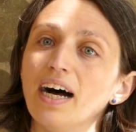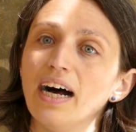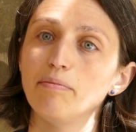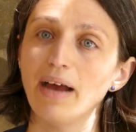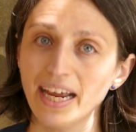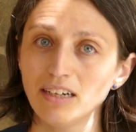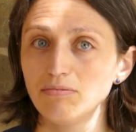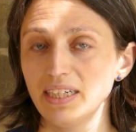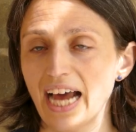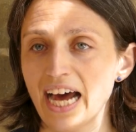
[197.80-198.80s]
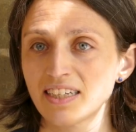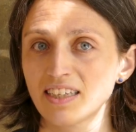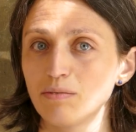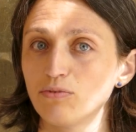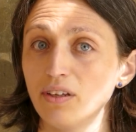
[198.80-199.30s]
And we
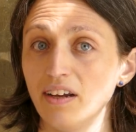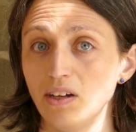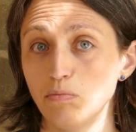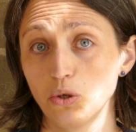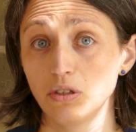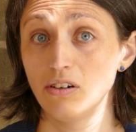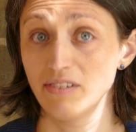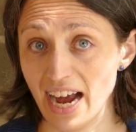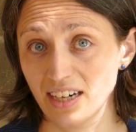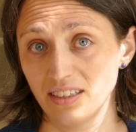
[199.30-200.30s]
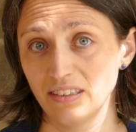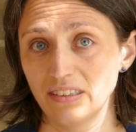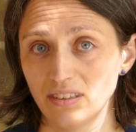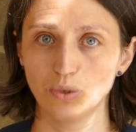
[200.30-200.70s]
ask them for their emotional reactions